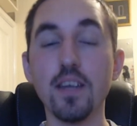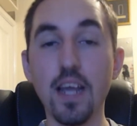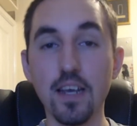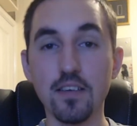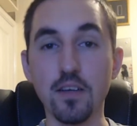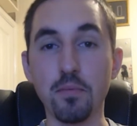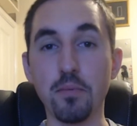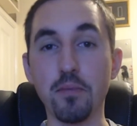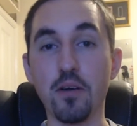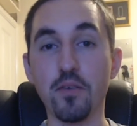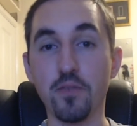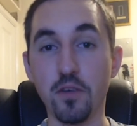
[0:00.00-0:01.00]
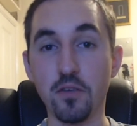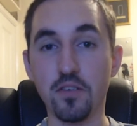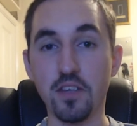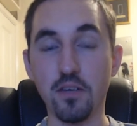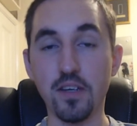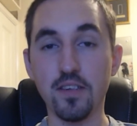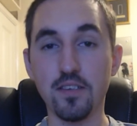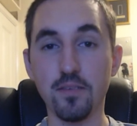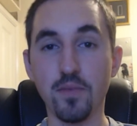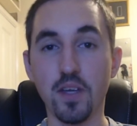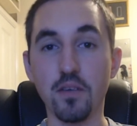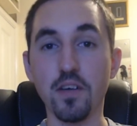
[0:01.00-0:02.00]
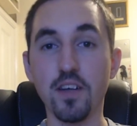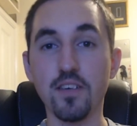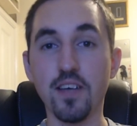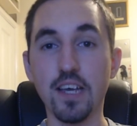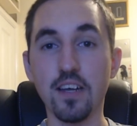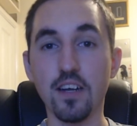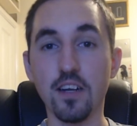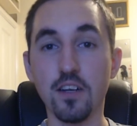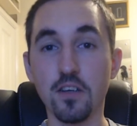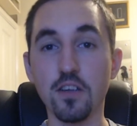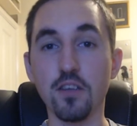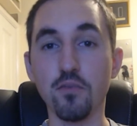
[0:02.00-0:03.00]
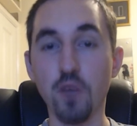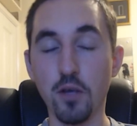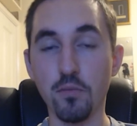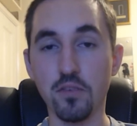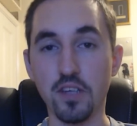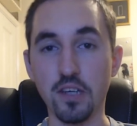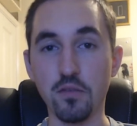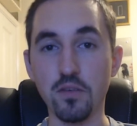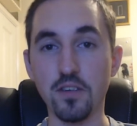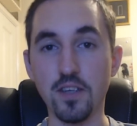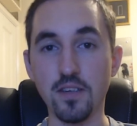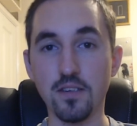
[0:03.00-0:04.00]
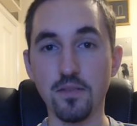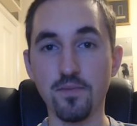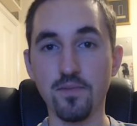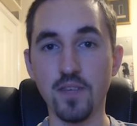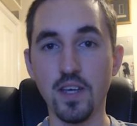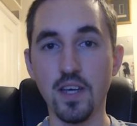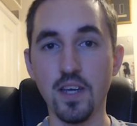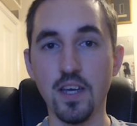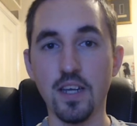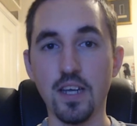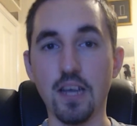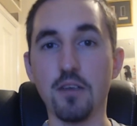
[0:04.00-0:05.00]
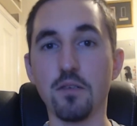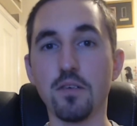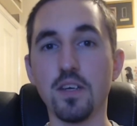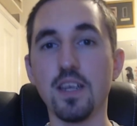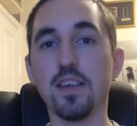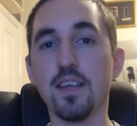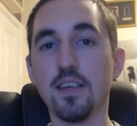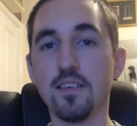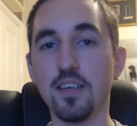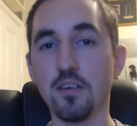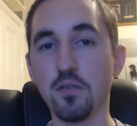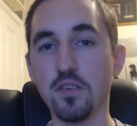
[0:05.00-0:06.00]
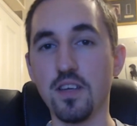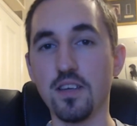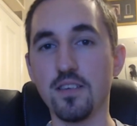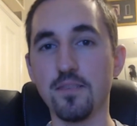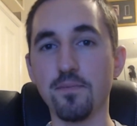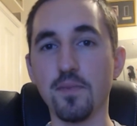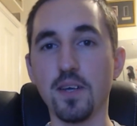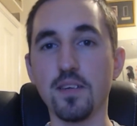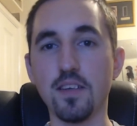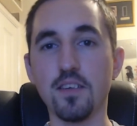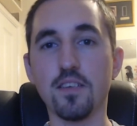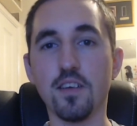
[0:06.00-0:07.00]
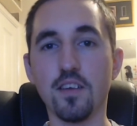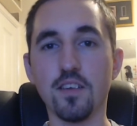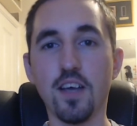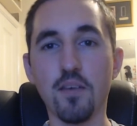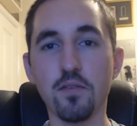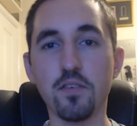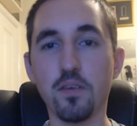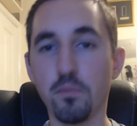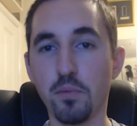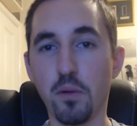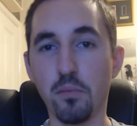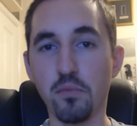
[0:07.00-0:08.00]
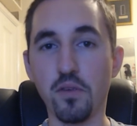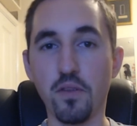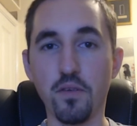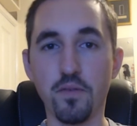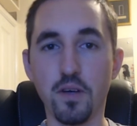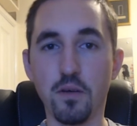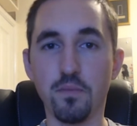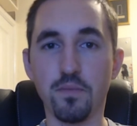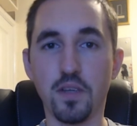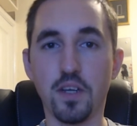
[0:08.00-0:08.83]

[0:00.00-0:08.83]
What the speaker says: Next up in my review series, I'm going to take a look at the Rome sequences. Now, in these sequences, I did start to have some problems with the film.